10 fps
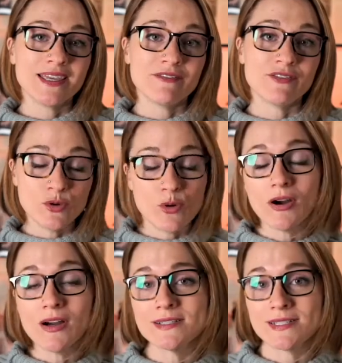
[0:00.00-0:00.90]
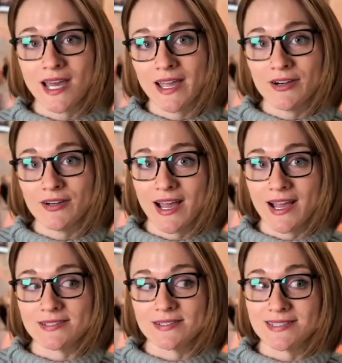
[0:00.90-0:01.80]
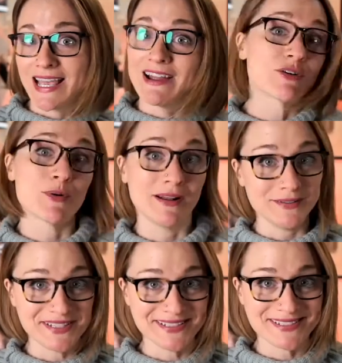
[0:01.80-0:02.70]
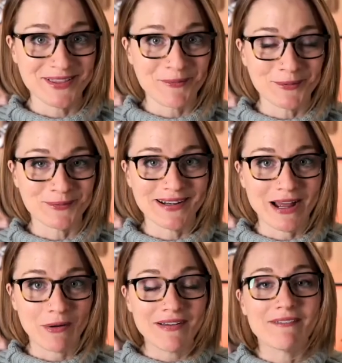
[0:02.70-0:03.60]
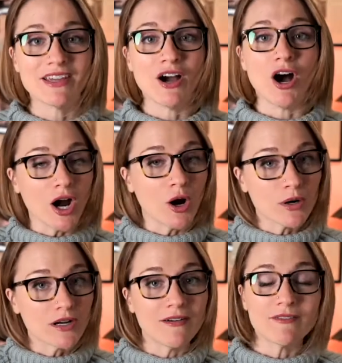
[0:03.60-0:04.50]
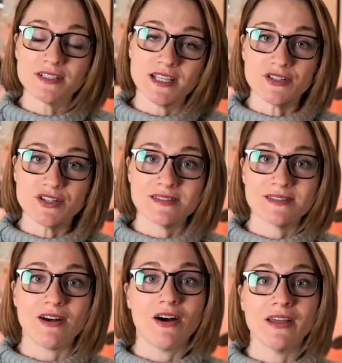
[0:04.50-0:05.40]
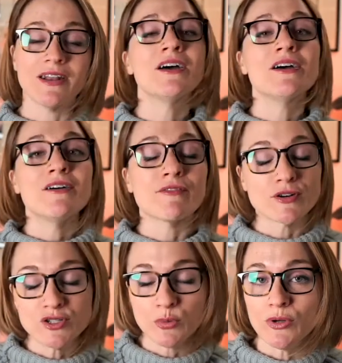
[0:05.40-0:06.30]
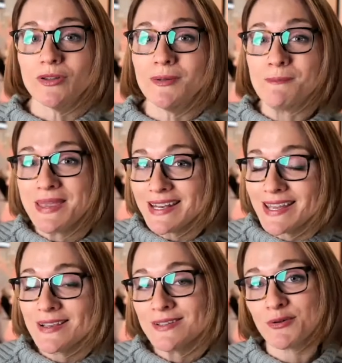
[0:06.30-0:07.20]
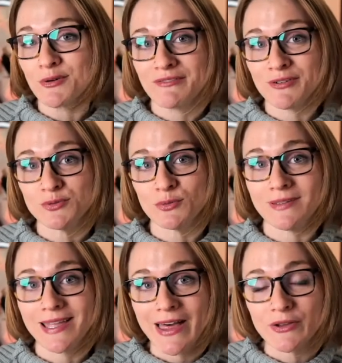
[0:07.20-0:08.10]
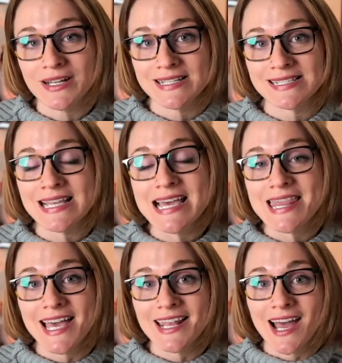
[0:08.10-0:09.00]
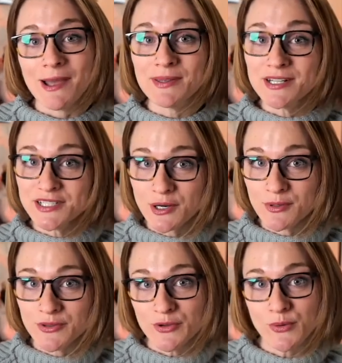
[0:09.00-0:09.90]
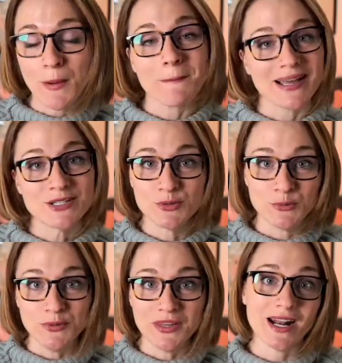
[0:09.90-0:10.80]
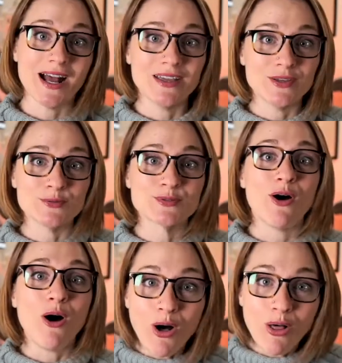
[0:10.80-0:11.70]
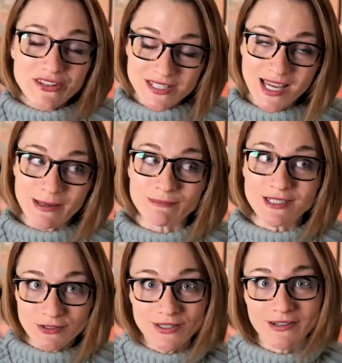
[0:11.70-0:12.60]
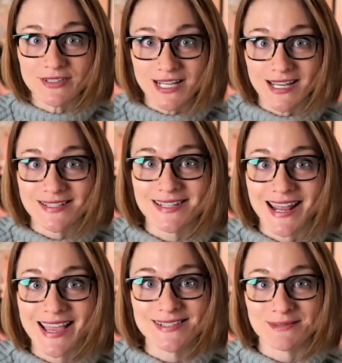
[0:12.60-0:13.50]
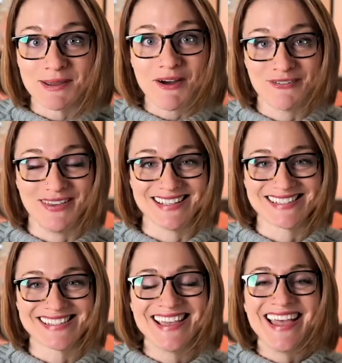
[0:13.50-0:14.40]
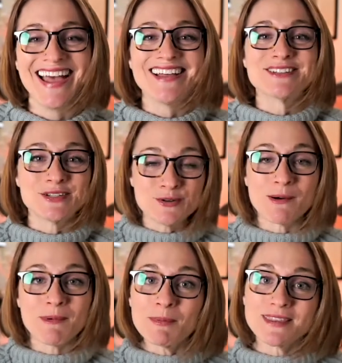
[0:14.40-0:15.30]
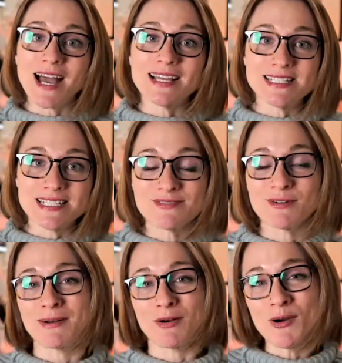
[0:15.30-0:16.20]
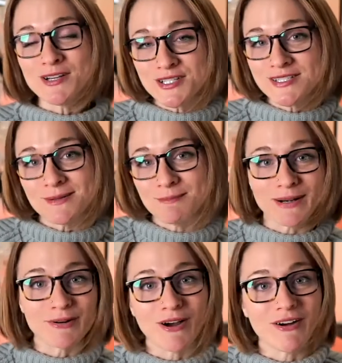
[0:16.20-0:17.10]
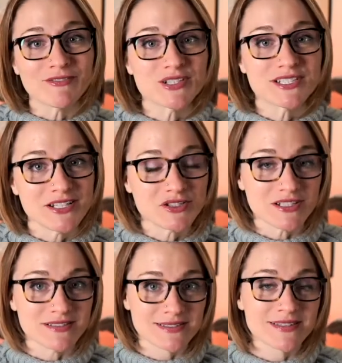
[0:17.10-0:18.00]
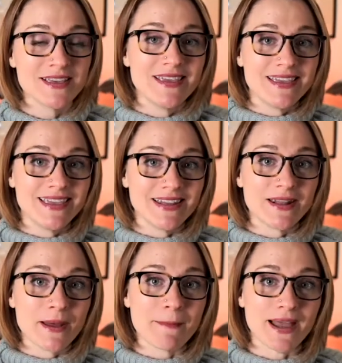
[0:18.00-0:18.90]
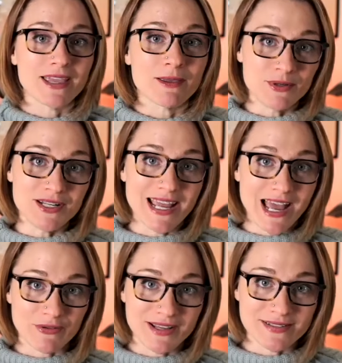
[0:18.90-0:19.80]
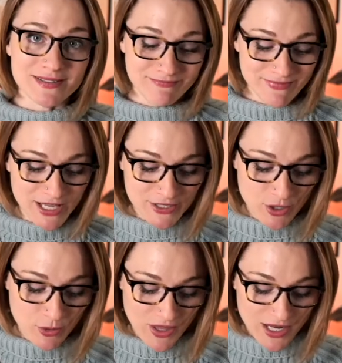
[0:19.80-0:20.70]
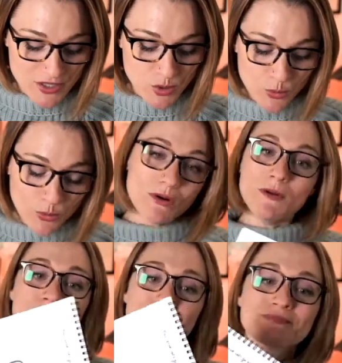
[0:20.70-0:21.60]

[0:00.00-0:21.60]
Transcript: If you are as tired as everyone else is in the world right now of having awkward conversations on virtual meetings or in virtual gatherings, then I'm going to share with you my tool that I use all the time, literally every day, because it hangs in my office to come up with ideas for better questions and better conversations in my community gatherings. So that tool